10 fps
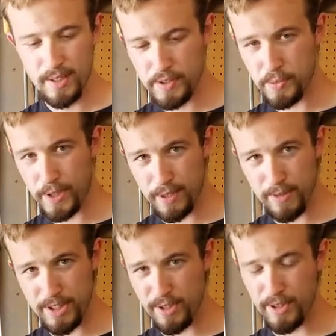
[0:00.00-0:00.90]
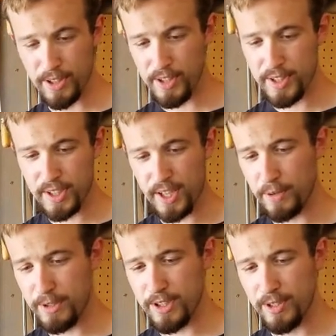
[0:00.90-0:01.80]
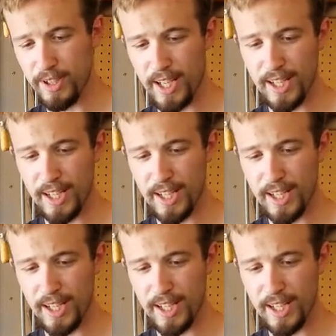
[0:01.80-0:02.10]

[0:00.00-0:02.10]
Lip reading: is one of the materials. Another material I